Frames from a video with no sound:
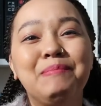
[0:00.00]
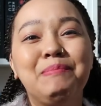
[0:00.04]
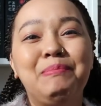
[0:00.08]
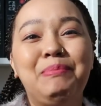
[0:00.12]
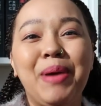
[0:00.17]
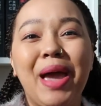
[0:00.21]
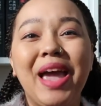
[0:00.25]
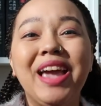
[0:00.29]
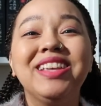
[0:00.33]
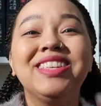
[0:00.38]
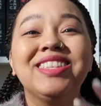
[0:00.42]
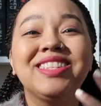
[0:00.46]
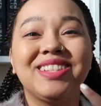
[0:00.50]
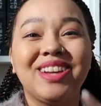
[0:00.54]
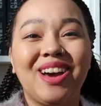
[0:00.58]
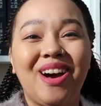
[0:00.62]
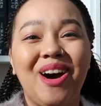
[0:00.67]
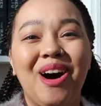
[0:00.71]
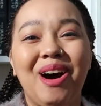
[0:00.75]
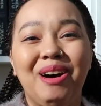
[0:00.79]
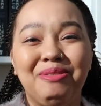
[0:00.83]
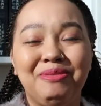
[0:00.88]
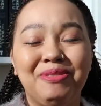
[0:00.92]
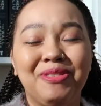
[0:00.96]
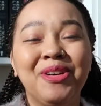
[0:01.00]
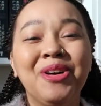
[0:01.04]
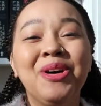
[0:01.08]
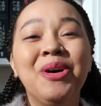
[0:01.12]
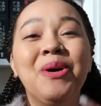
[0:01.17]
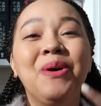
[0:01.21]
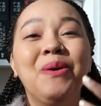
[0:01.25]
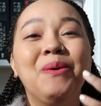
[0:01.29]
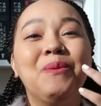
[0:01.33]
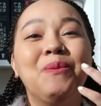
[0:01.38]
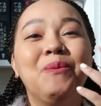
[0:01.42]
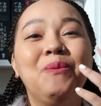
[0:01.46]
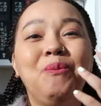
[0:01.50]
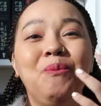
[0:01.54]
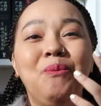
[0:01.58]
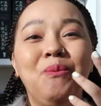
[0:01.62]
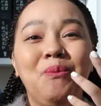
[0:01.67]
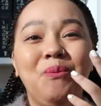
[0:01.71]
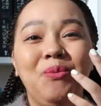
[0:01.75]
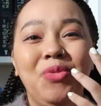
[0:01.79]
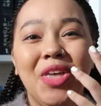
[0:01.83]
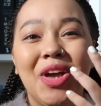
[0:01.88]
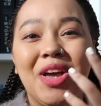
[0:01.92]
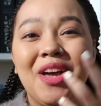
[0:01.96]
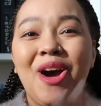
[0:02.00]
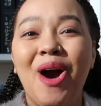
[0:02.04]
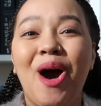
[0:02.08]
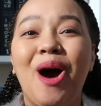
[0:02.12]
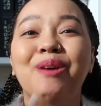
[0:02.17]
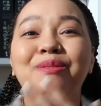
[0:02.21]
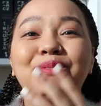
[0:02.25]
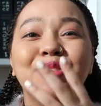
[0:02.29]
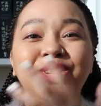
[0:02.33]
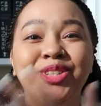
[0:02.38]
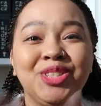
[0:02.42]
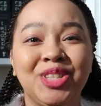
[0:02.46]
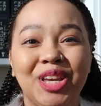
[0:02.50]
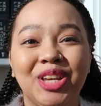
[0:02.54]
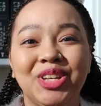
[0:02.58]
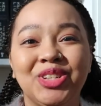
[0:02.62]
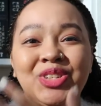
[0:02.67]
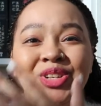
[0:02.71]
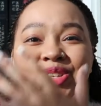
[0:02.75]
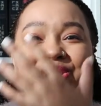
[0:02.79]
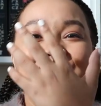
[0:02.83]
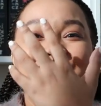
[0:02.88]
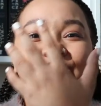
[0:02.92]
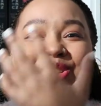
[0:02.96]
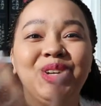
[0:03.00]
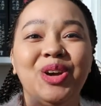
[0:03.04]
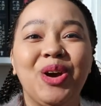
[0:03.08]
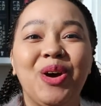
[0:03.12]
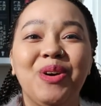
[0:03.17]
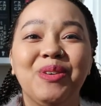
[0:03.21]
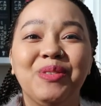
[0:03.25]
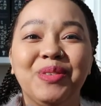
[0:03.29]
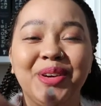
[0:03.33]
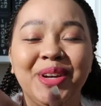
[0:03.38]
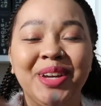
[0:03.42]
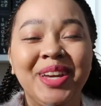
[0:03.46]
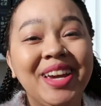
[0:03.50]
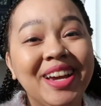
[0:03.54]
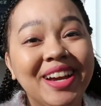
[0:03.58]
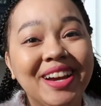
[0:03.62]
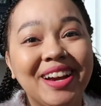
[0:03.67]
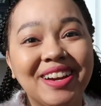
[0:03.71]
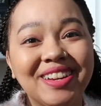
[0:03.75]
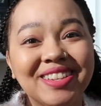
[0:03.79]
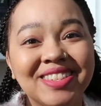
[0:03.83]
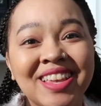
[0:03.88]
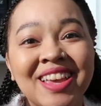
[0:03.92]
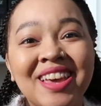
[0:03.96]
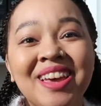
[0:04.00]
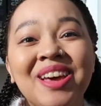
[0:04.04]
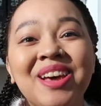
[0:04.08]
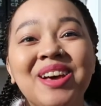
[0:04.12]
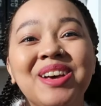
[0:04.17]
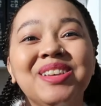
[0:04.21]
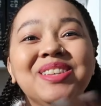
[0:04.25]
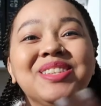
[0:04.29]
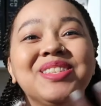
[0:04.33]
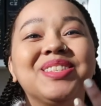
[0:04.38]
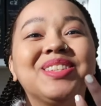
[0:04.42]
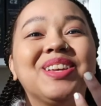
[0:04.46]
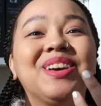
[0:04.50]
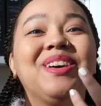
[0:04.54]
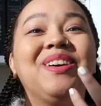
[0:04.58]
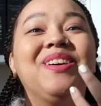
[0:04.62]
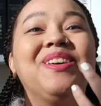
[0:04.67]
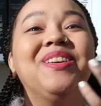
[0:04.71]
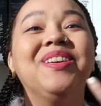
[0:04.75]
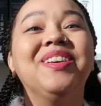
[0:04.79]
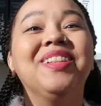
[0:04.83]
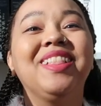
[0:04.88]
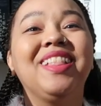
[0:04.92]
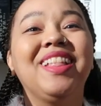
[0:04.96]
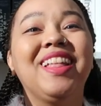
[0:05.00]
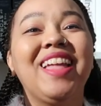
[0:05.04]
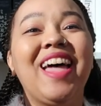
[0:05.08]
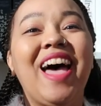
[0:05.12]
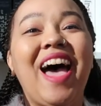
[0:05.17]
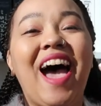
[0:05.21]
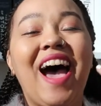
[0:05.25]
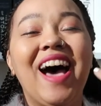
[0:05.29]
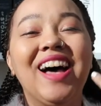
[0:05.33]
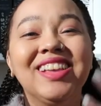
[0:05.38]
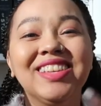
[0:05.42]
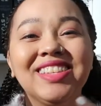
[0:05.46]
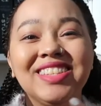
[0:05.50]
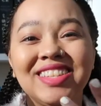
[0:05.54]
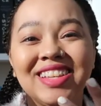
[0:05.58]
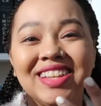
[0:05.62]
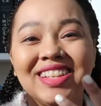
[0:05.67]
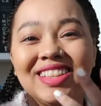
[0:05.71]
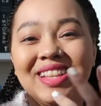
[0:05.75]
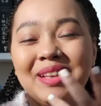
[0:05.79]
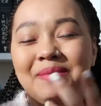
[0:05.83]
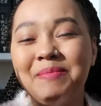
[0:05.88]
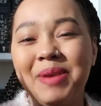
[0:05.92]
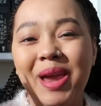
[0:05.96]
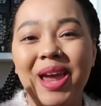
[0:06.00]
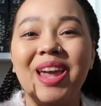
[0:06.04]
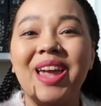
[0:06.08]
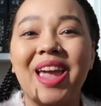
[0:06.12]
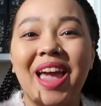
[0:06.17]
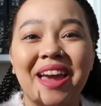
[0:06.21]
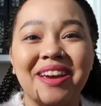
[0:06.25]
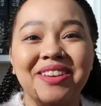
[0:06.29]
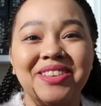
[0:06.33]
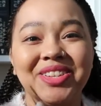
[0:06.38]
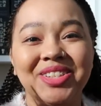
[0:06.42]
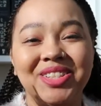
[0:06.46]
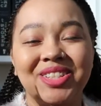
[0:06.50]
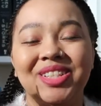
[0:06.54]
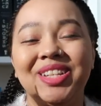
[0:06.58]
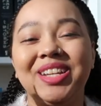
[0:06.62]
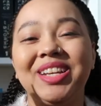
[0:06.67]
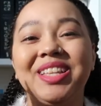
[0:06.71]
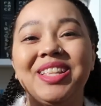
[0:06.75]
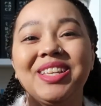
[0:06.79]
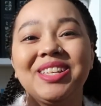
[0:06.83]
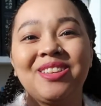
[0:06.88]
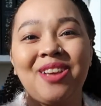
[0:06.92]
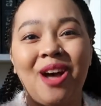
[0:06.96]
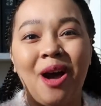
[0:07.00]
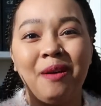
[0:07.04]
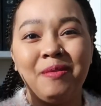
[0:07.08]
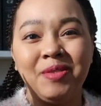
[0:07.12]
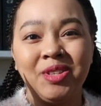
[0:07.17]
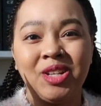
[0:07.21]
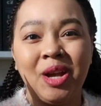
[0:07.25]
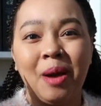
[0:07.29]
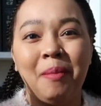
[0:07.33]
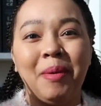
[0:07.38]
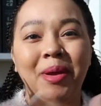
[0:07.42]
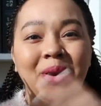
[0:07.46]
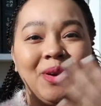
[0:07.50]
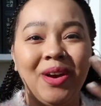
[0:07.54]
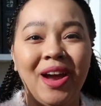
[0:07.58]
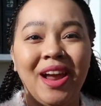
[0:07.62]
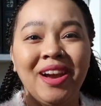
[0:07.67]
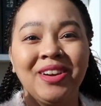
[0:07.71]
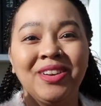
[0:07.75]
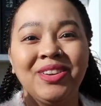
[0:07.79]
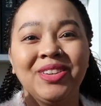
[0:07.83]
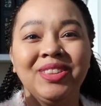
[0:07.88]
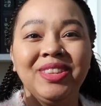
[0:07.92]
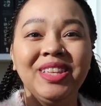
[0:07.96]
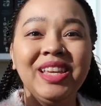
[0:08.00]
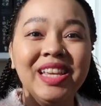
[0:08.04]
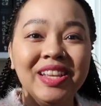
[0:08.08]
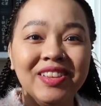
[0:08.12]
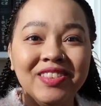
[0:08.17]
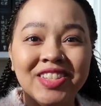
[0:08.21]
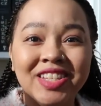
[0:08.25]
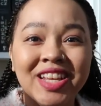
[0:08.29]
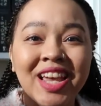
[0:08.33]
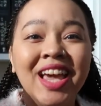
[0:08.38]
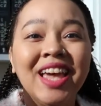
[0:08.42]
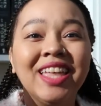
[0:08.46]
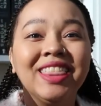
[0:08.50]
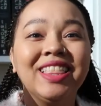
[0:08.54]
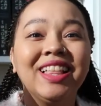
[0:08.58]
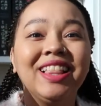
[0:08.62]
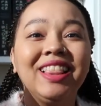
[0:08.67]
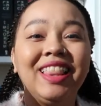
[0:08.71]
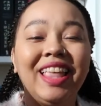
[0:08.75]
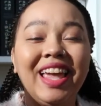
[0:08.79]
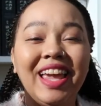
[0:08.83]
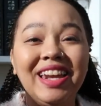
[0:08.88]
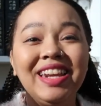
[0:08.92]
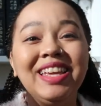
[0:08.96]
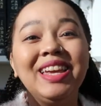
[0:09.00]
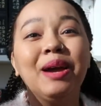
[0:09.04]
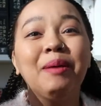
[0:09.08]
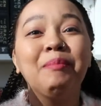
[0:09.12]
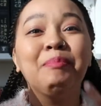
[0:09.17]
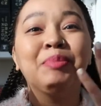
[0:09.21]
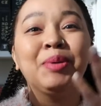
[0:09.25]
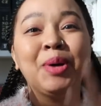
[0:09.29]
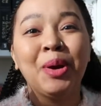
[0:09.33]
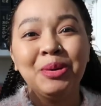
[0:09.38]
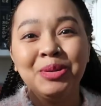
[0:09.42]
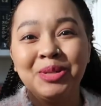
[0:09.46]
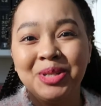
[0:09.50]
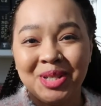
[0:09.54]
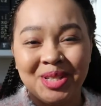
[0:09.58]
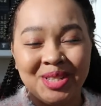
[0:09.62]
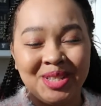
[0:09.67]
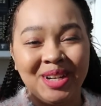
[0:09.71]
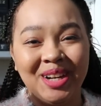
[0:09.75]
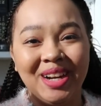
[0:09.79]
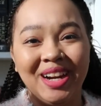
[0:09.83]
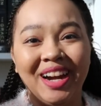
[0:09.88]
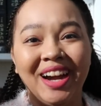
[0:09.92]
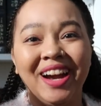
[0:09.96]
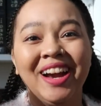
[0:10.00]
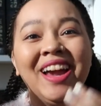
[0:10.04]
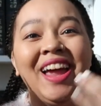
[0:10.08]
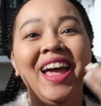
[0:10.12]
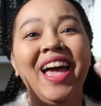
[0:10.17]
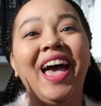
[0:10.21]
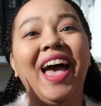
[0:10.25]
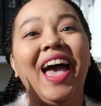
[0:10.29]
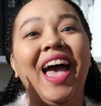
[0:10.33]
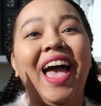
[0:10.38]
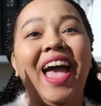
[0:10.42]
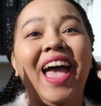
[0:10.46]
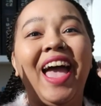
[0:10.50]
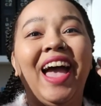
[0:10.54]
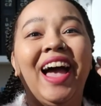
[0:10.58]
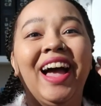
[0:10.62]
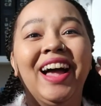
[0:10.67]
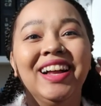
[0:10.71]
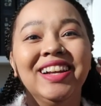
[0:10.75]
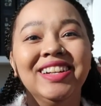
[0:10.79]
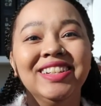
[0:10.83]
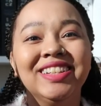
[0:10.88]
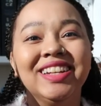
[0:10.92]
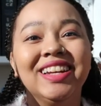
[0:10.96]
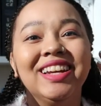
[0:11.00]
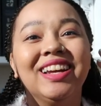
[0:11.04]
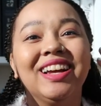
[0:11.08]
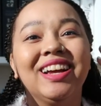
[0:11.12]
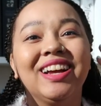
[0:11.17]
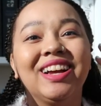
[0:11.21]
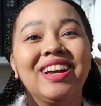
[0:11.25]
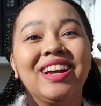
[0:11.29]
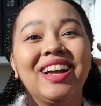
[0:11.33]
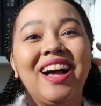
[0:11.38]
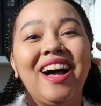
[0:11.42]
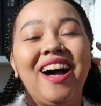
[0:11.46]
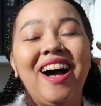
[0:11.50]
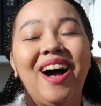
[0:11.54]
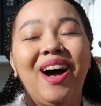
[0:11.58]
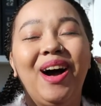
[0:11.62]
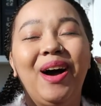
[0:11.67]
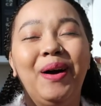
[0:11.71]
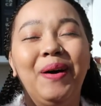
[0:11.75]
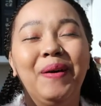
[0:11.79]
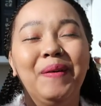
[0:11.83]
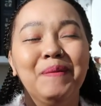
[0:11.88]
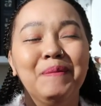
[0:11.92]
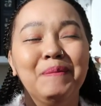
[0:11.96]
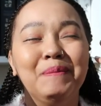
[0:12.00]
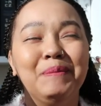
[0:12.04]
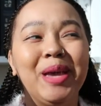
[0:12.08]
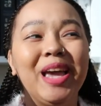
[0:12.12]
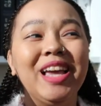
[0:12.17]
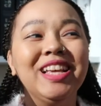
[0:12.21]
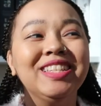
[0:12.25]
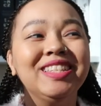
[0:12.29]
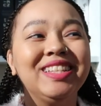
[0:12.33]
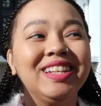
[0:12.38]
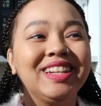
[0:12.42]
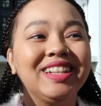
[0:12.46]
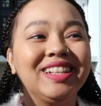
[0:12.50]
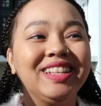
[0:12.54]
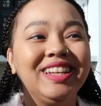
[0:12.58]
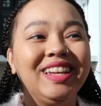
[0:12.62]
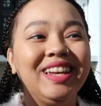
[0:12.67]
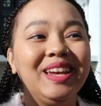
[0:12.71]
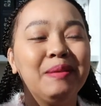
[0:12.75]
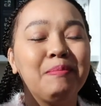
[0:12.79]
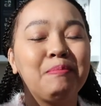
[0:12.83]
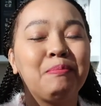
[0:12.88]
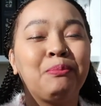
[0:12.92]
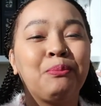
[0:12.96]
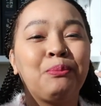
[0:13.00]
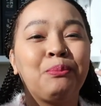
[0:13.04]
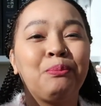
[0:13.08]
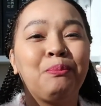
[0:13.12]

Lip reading: based off the conversation she overhears. So as the main character is sitting in this coffee shop and her editor leaves, the lady approaches her and basically